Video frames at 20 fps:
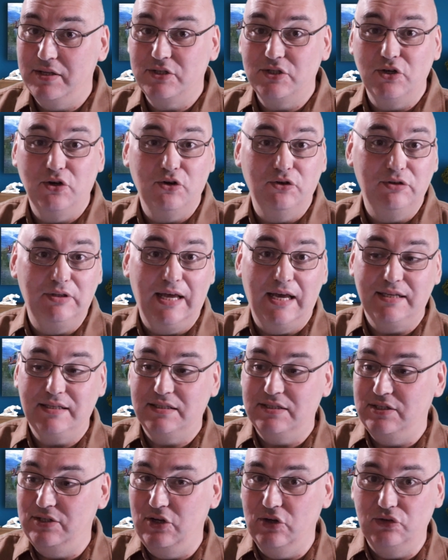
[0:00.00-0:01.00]
So
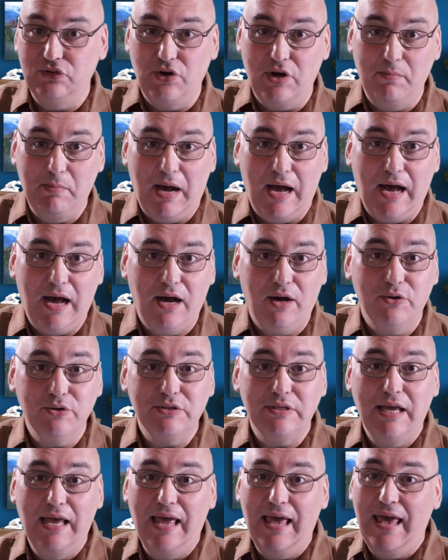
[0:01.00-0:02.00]
that's your dream
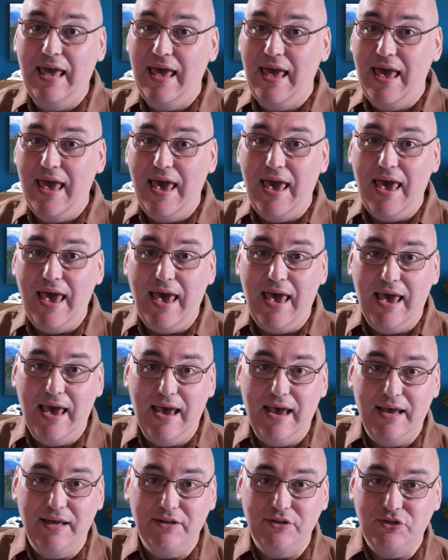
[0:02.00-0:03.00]
house
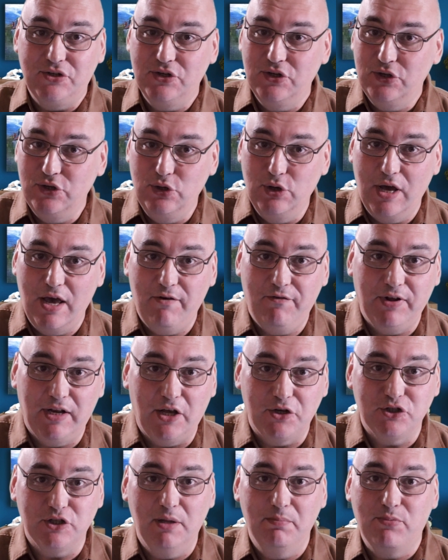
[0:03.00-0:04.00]
and you have
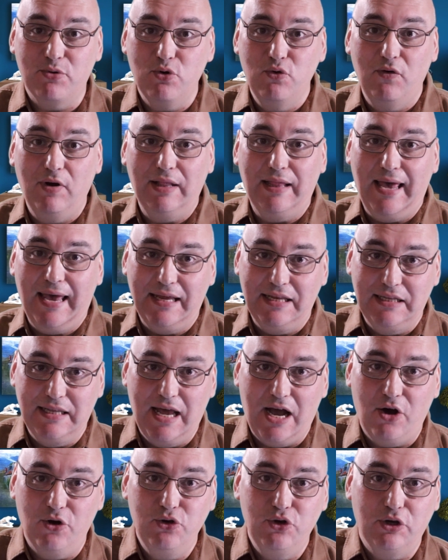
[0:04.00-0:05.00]
financial approval and
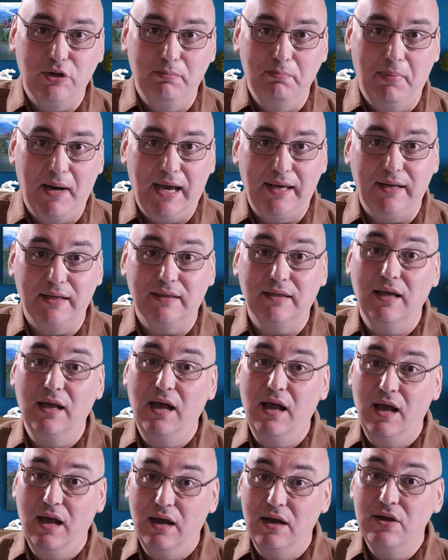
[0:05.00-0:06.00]
now you can buy it.
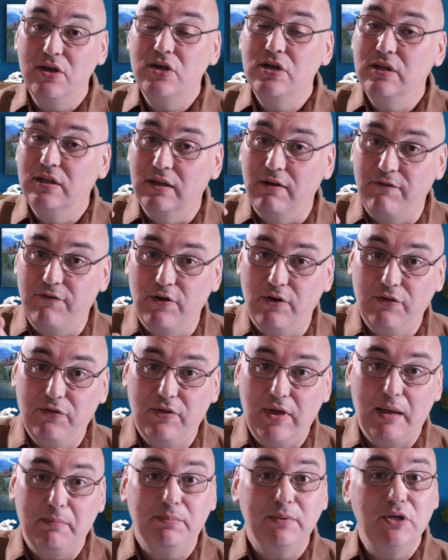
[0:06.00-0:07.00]
The first
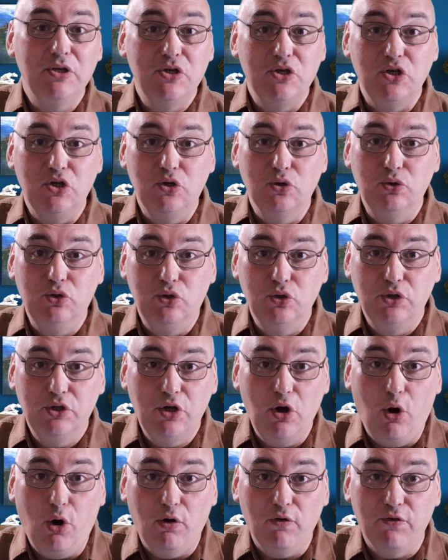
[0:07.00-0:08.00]
step, you're doing the
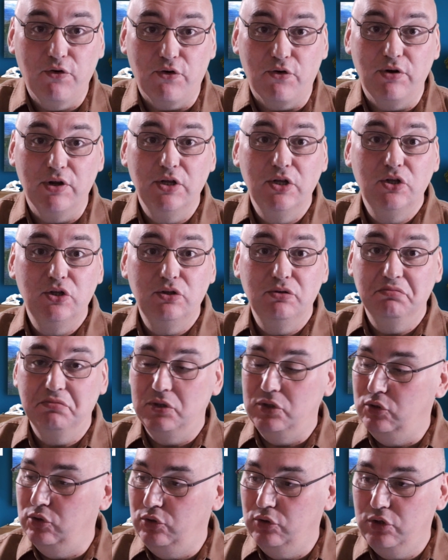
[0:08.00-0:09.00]

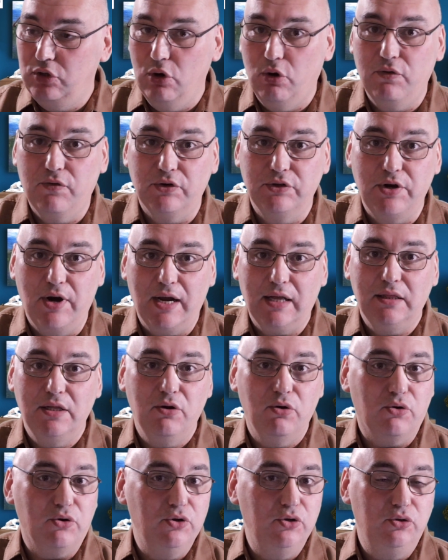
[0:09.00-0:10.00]
offer. You're doing the offer directly
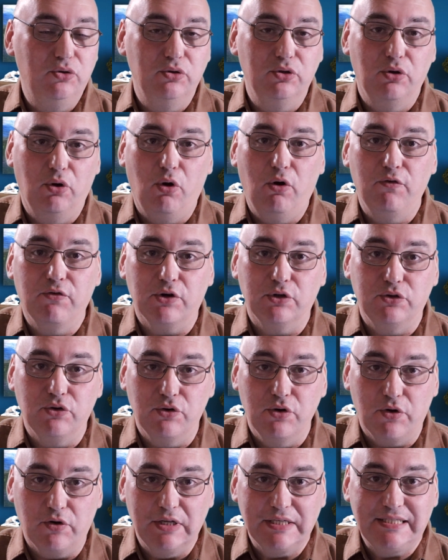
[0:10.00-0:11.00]
or you're doing an offer through
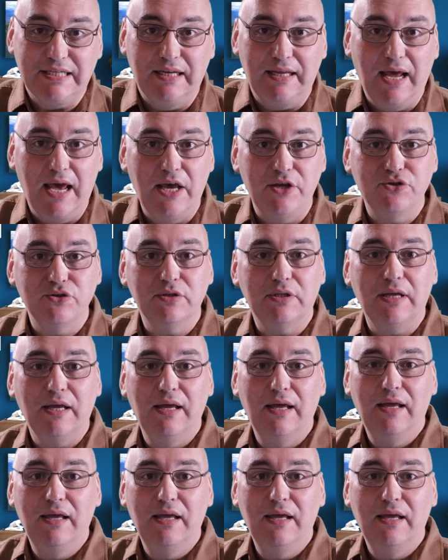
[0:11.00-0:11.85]
a real estate agent.